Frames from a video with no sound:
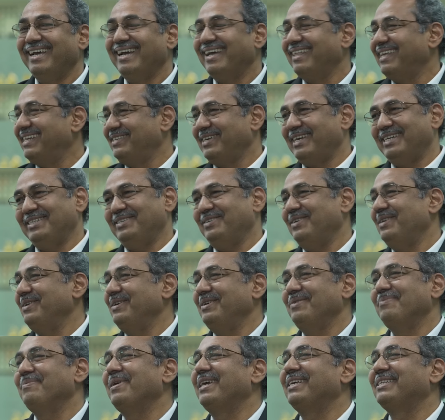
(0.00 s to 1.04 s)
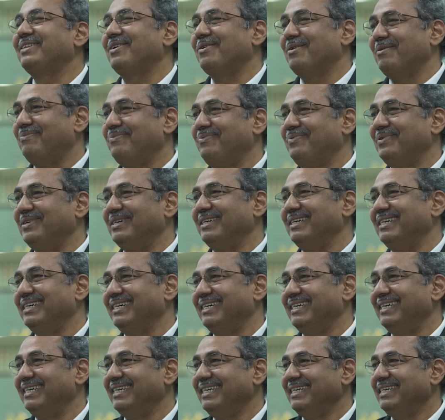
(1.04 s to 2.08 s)
That actually makes a, yes,
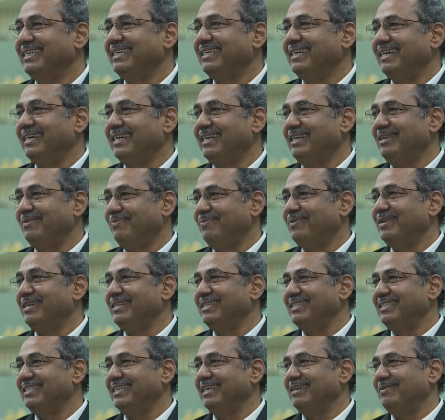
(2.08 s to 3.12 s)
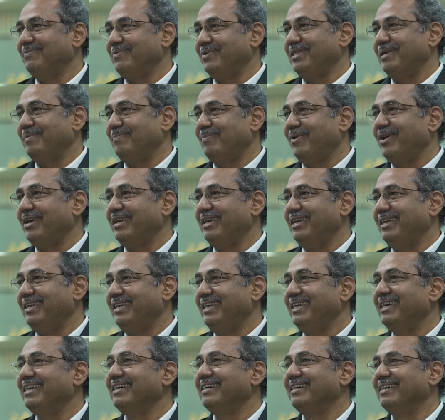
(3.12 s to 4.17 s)
lot of difference for the employee
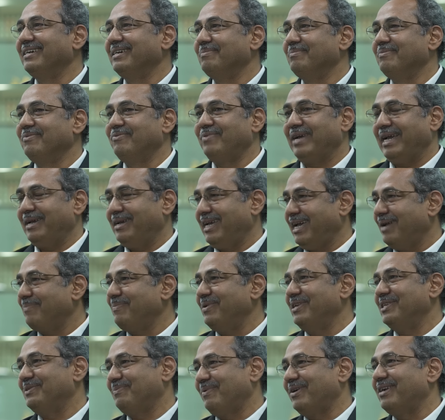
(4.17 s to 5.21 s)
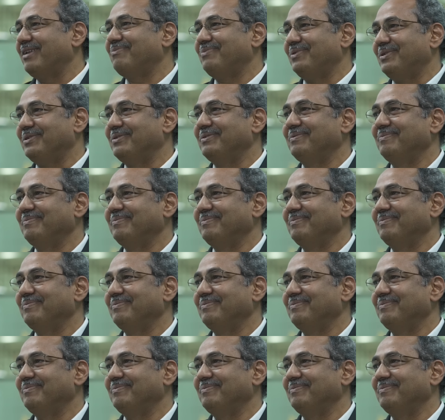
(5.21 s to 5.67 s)
happiness point of view.